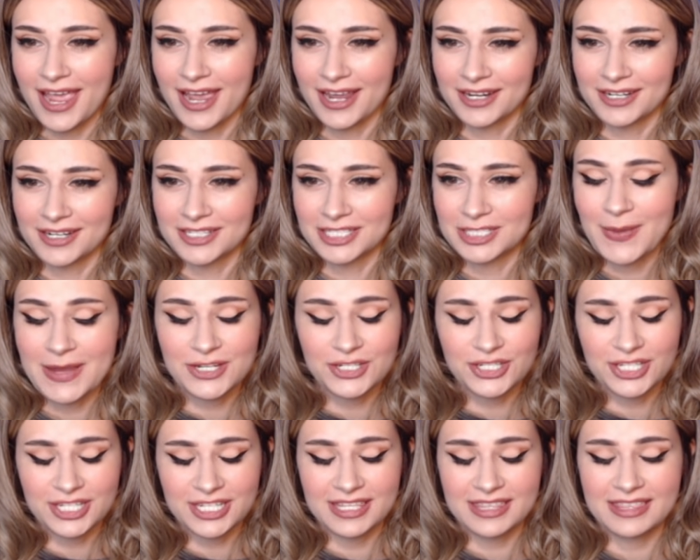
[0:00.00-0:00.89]
and
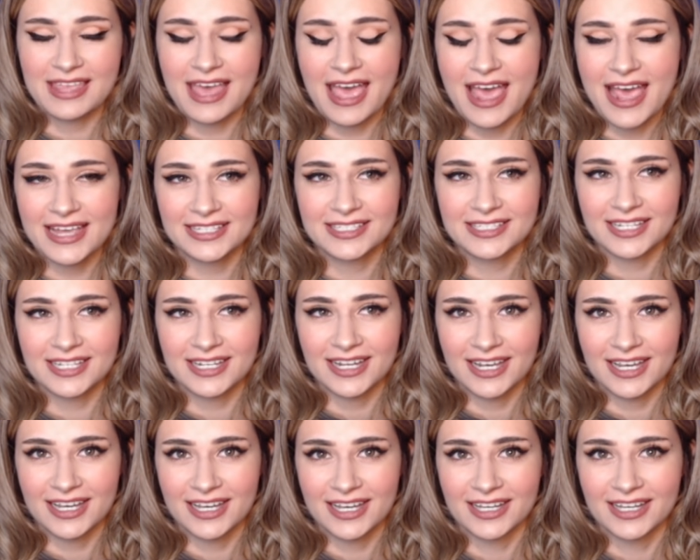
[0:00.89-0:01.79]
especially that
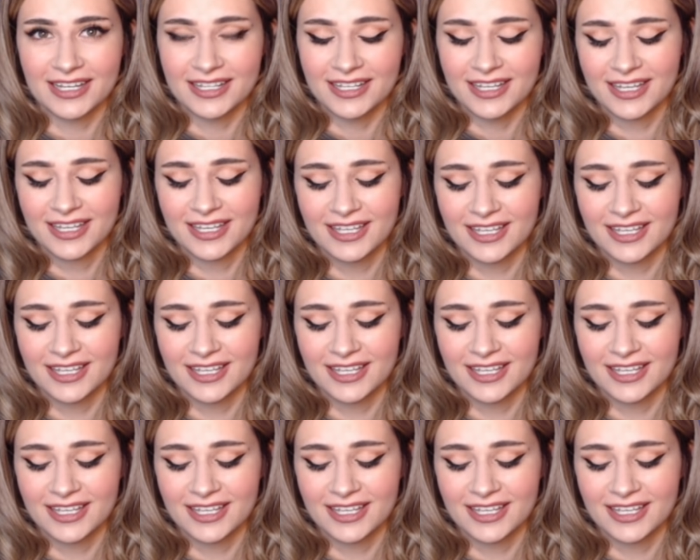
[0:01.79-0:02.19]
uh,